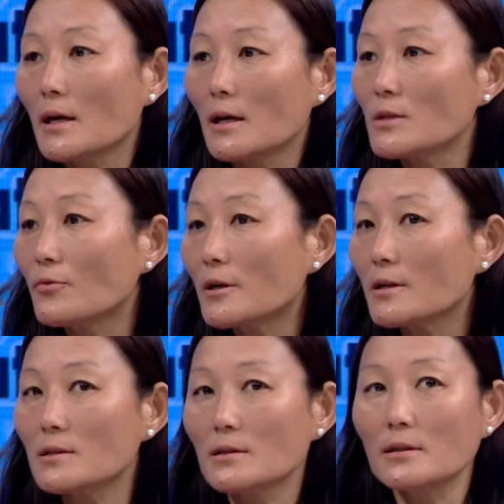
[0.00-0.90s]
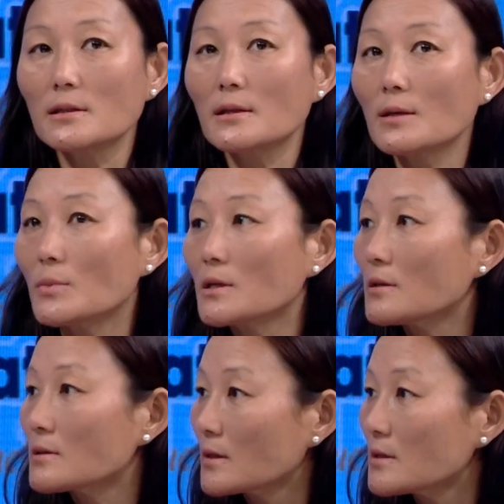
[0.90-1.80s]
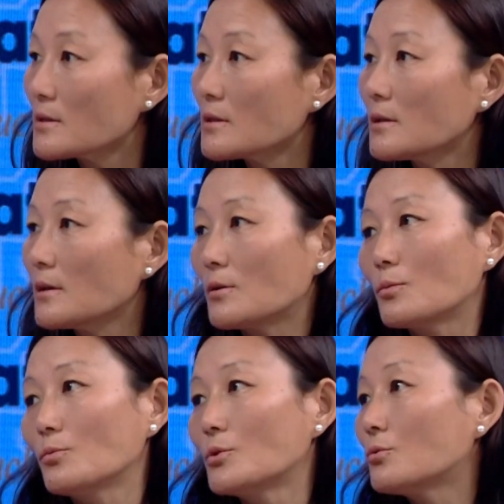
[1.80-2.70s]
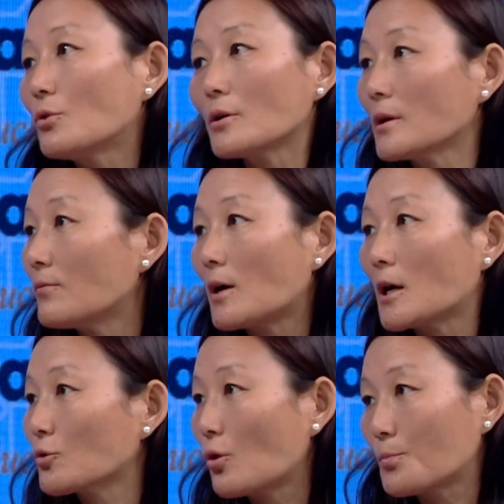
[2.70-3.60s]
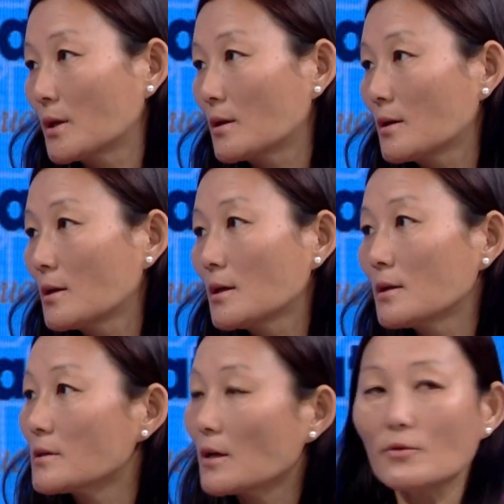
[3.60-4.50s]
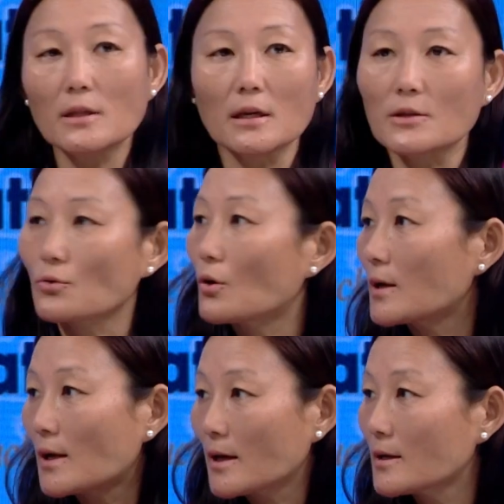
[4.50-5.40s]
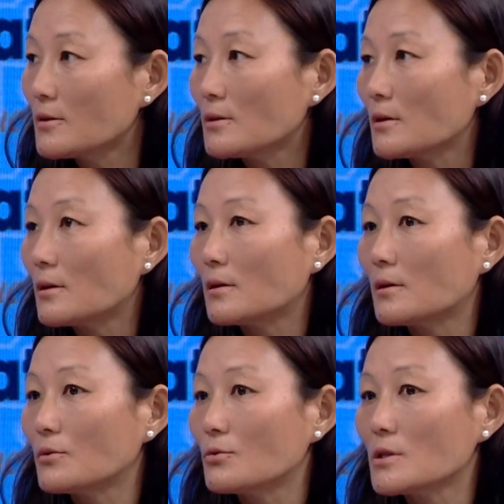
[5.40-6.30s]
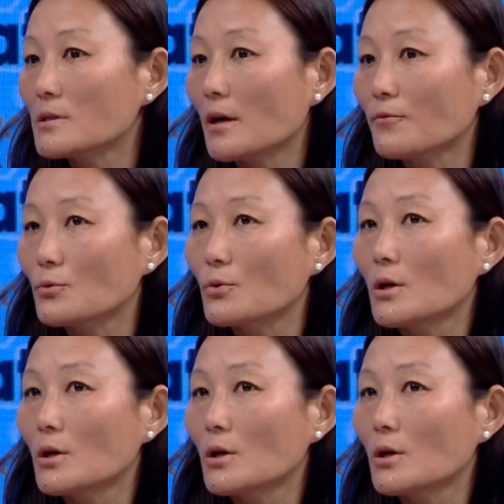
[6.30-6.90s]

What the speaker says: as far as eCMS is concerned, we do not have a hard copy. So everything is online. You just have to